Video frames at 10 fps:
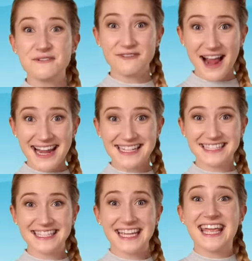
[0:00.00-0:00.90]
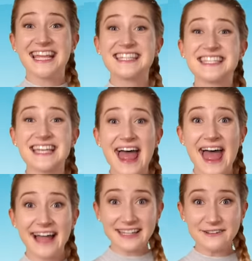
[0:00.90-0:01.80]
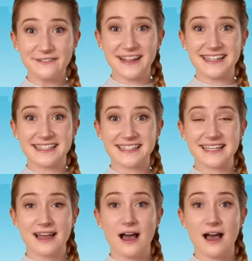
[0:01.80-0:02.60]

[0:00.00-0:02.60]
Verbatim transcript: right. It's an elephant.